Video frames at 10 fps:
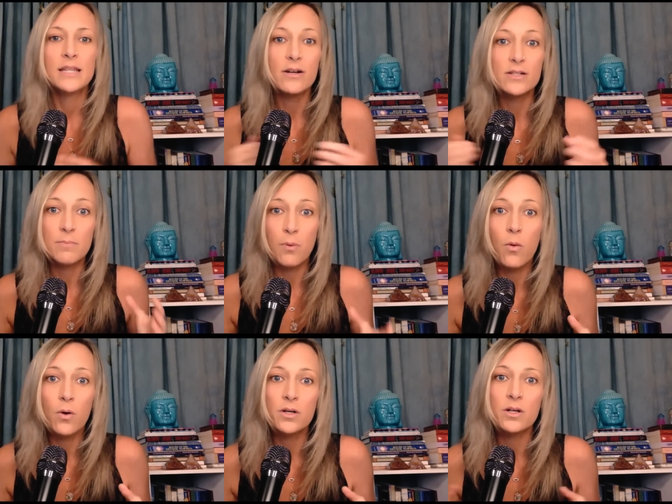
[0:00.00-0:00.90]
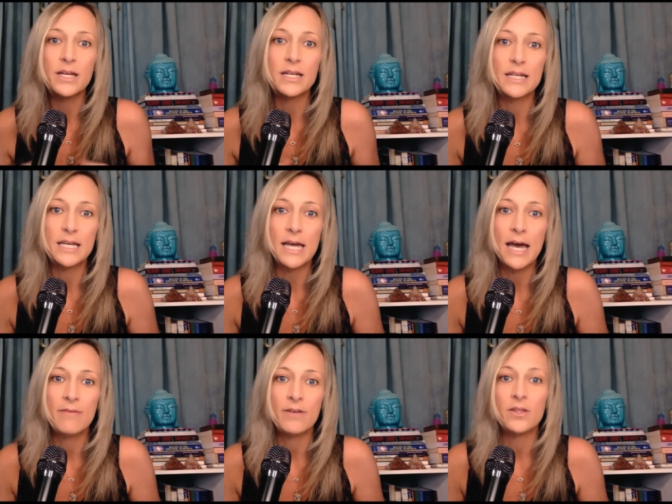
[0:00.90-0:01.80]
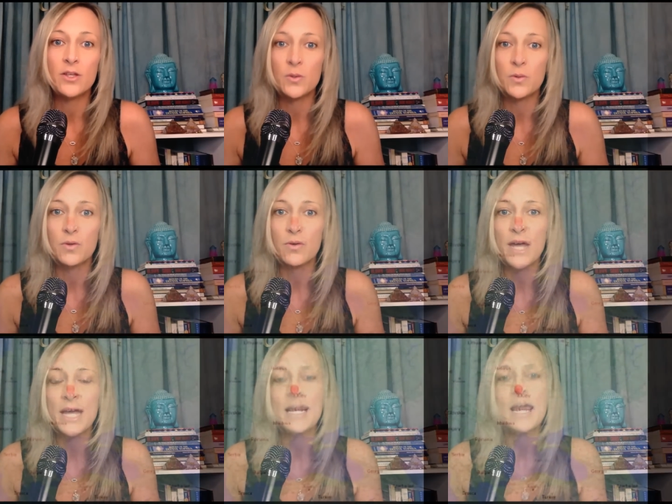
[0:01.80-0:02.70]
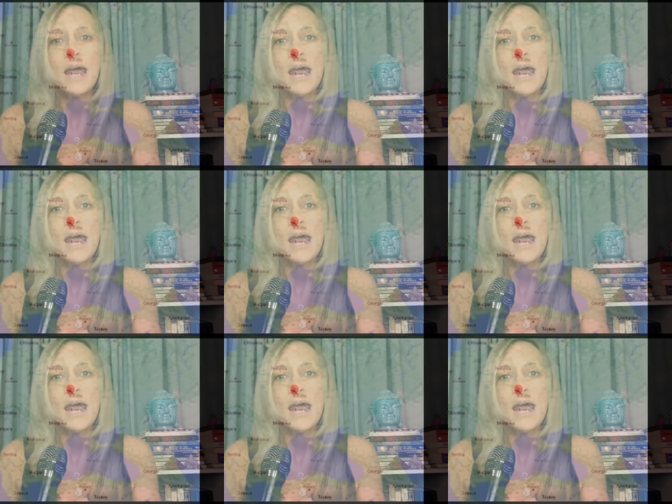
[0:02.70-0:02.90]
there is a portal in Kiev in the Ukraine.